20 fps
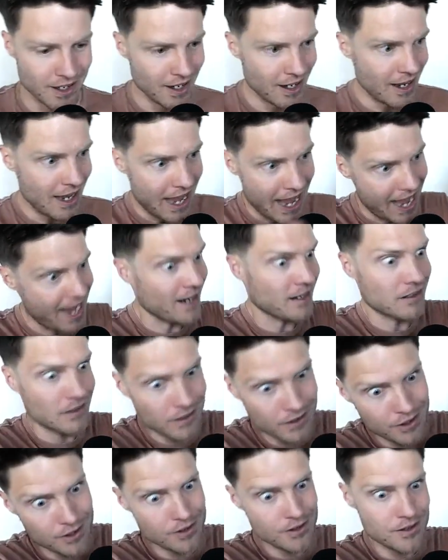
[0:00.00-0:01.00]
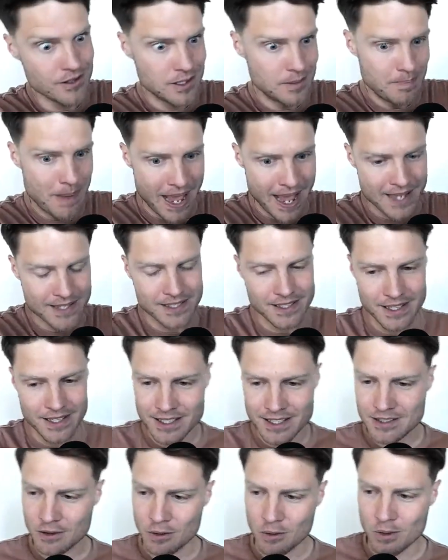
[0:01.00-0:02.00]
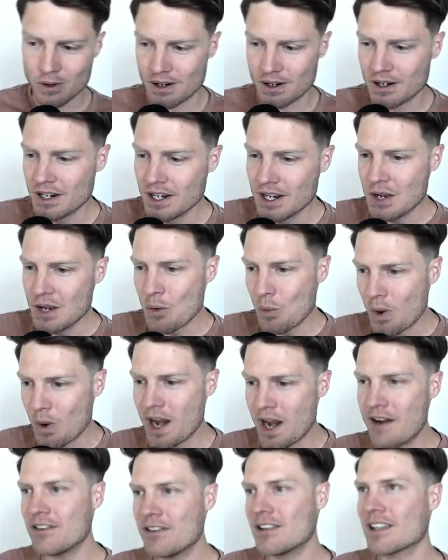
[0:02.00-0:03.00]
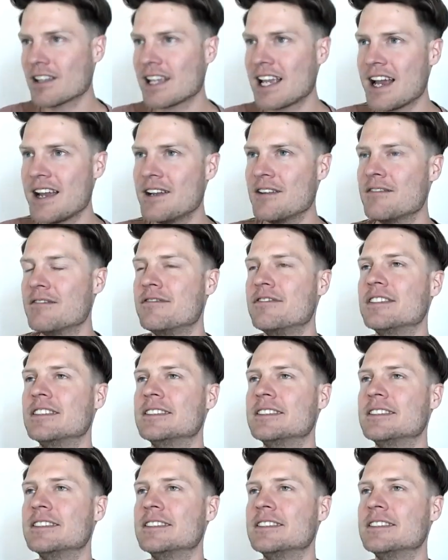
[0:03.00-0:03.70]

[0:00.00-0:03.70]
Hacker News basket or whatever kind of